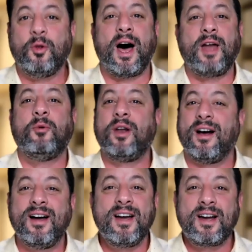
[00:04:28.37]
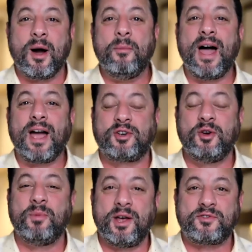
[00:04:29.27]
I don't want to come back
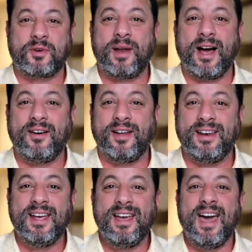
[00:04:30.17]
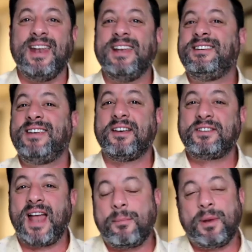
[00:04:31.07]
2 months from now and it
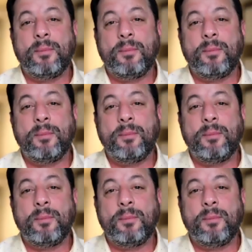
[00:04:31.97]
doesn't happen.